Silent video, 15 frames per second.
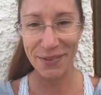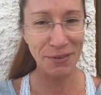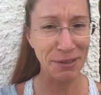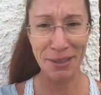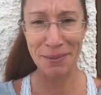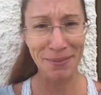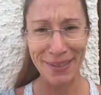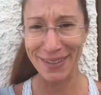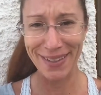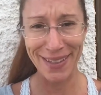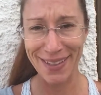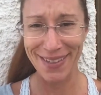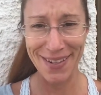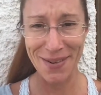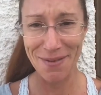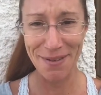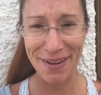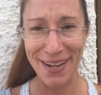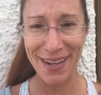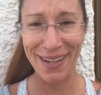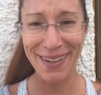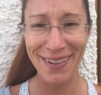For some reason, it's not working.